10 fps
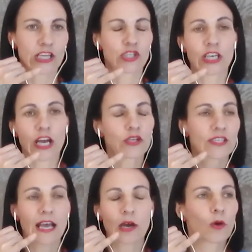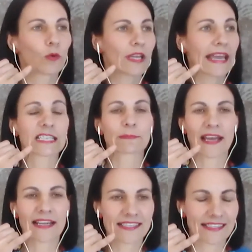show or
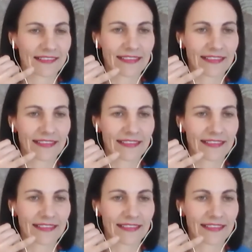explain